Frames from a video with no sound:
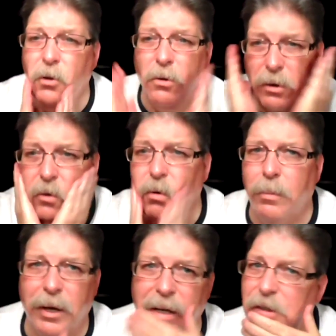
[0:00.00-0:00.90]
I'm going to do a
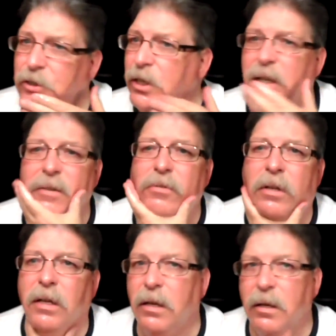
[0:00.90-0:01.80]
3-pass
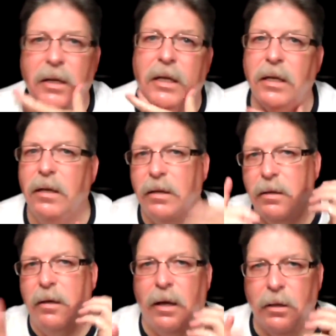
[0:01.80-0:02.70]
shave.
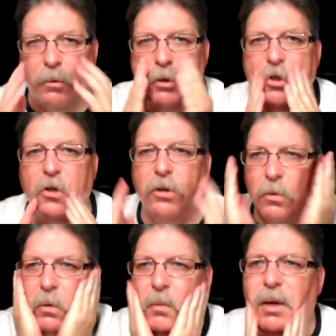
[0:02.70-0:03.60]
I'll only
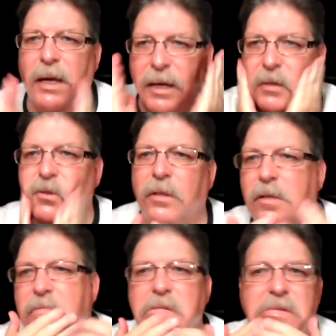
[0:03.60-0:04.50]
show you 1
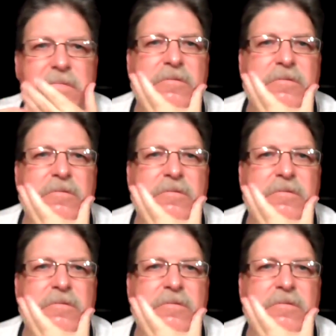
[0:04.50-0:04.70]
pass.